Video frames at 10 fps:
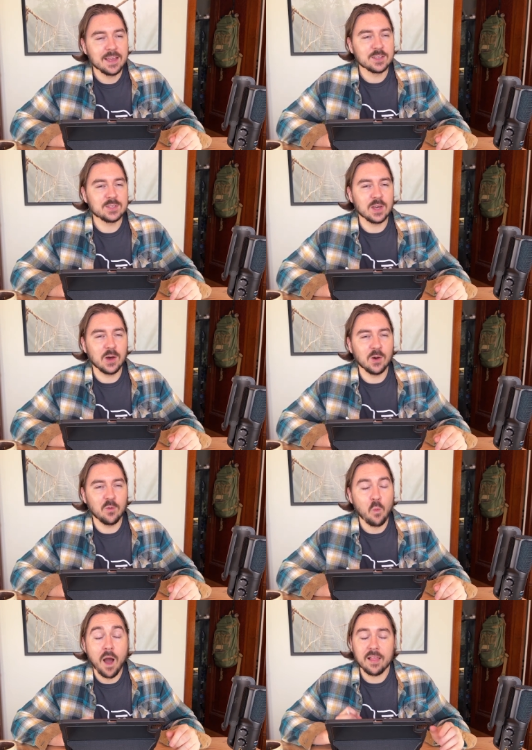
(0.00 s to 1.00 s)
So
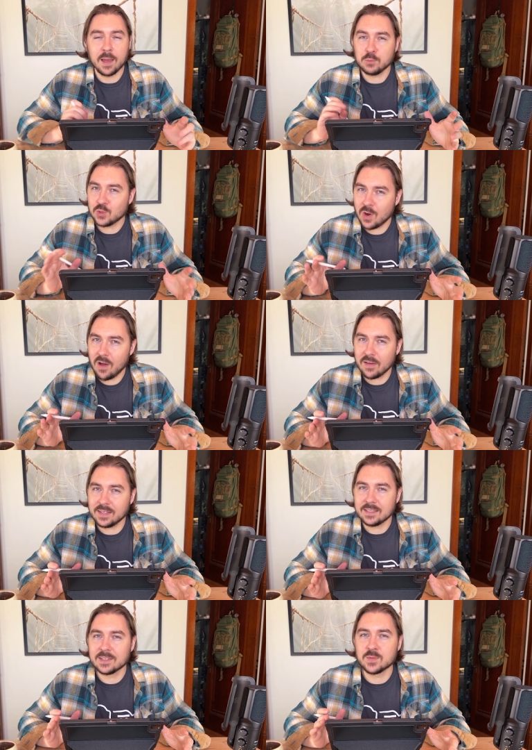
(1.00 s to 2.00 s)
while I'm drawing,
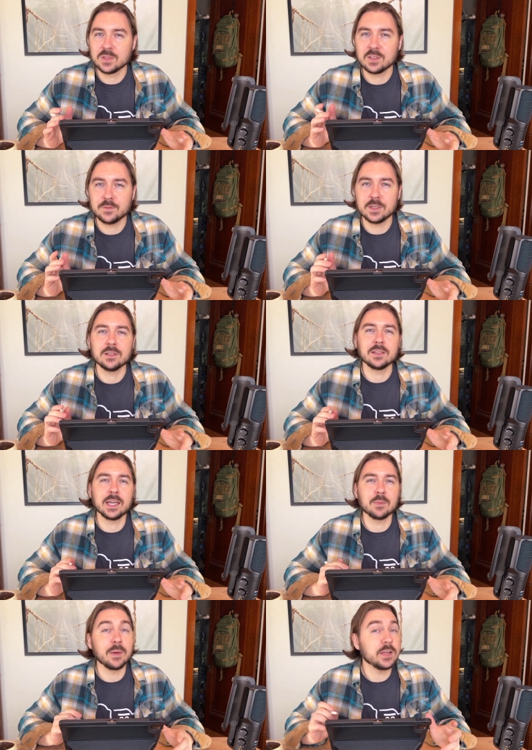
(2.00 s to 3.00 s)
it doesn't really feel
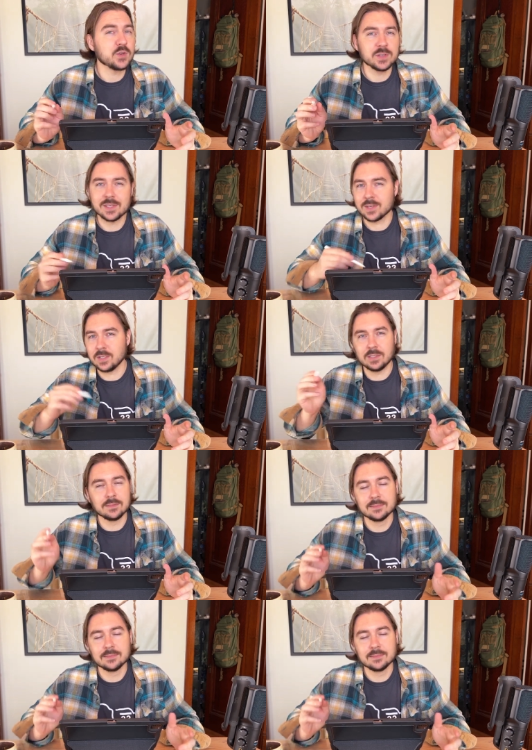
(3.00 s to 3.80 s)
like my traditional,